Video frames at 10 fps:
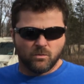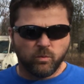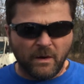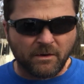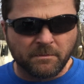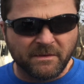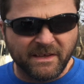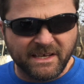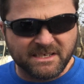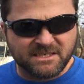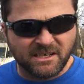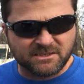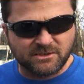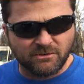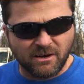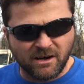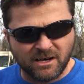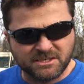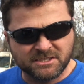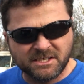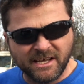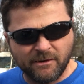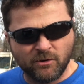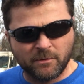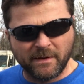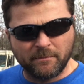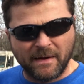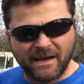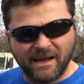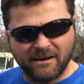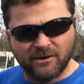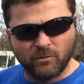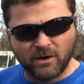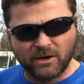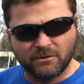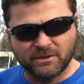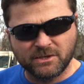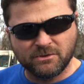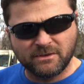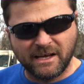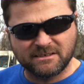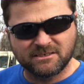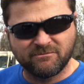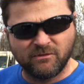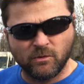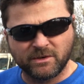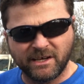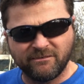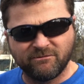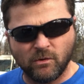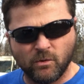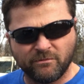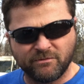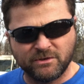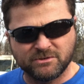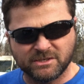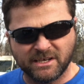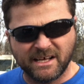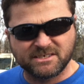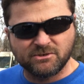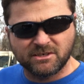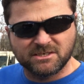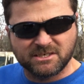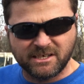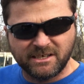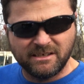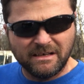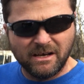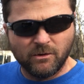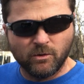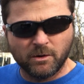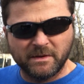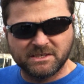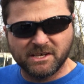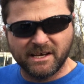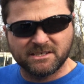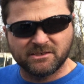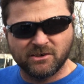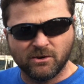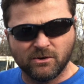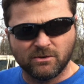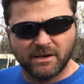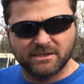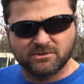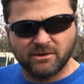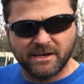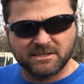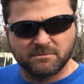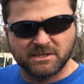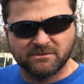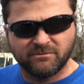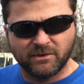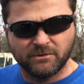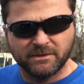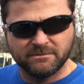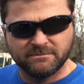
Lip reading: Welcome to Thez Nutz Garage, and today we're going to be back out here working on the 2014 Ford Fusion. And as you can see, we're going to be changing the oil and transmission fluid.